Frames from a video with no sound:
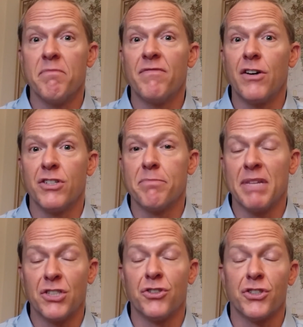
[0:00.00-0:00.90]
various
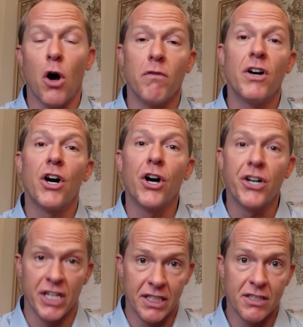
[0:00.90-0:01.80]
measures of
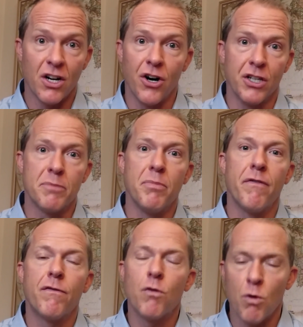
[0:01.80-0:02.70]
earnings
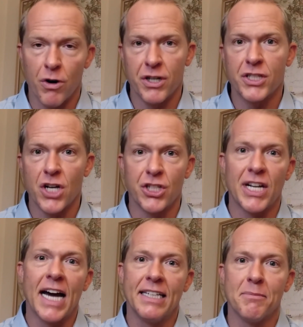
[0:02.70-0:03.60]
before certain
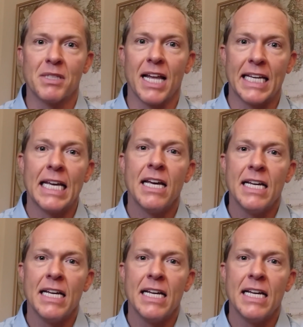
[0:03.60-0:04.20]
items like